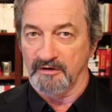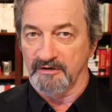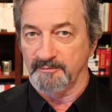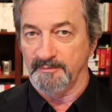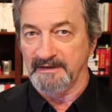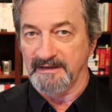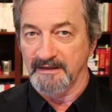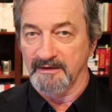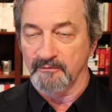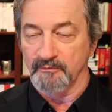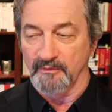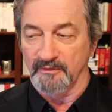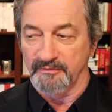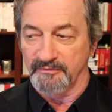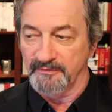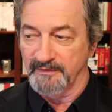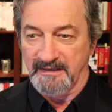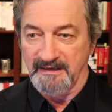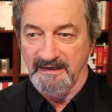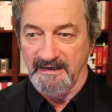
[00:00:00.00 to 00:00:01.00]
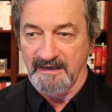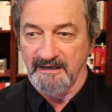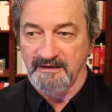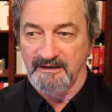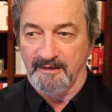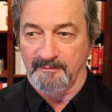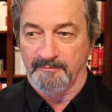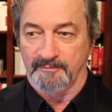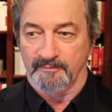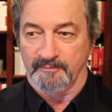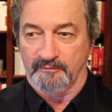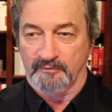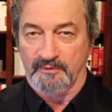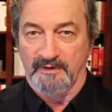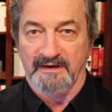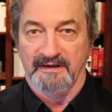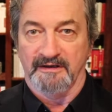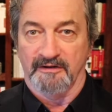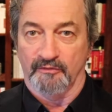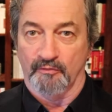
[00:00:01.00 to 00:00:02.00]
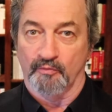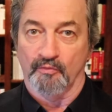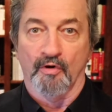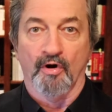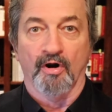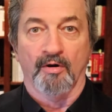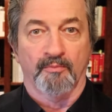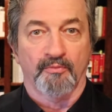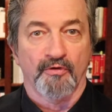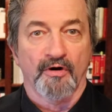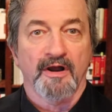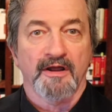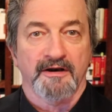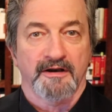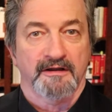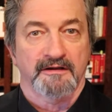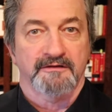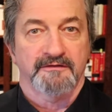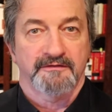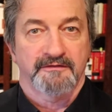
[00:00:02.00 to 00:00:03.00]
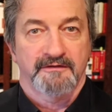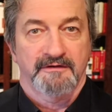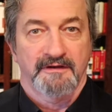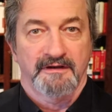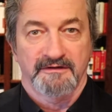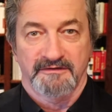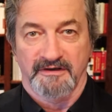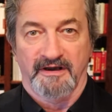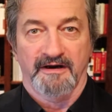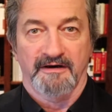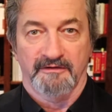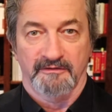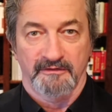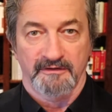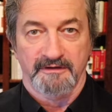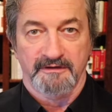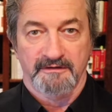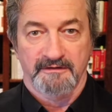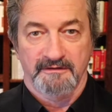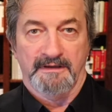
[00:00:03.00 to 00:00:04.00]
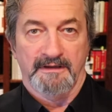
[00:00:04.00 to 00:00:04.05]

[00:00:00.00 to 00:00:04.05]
to begin with can end up creating the wrong product entirely.